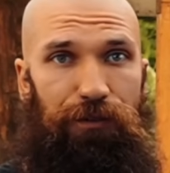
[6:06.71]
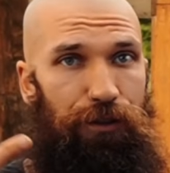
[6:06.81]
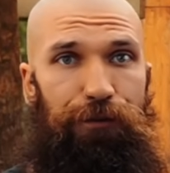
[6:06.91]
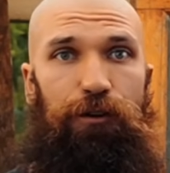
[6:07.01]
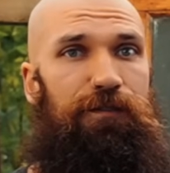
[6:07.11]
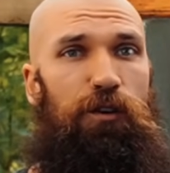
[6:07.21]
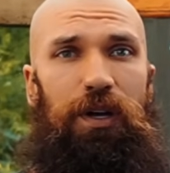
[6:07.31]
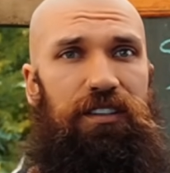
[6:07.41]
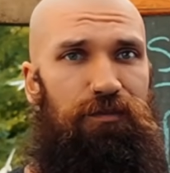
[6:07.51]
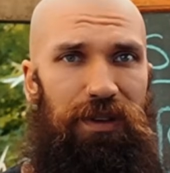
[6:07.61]
For the first few
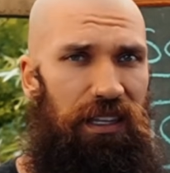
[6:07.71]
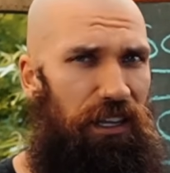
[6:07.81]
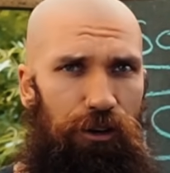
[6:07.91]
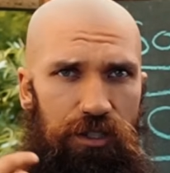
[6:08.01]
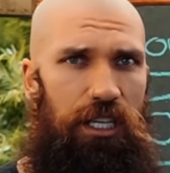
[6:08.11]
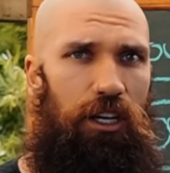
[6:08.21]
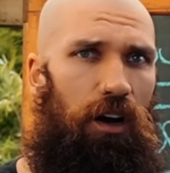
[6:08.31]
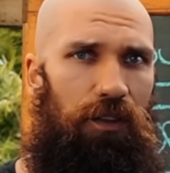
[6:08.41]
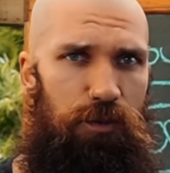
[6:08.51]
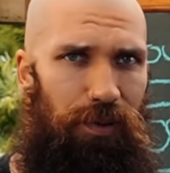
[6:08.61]
weeks of being there and seeing
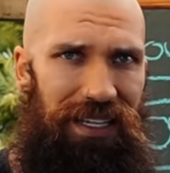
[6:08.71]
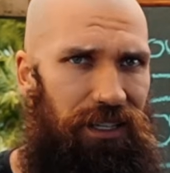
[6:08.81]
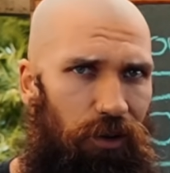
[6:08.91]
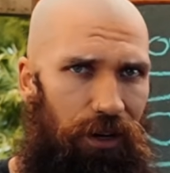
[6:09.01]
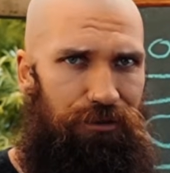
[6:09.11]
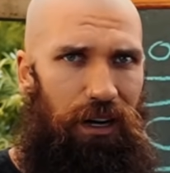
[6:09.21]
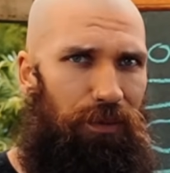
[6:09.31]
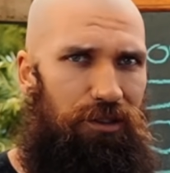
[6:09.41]
all this planting going straight up the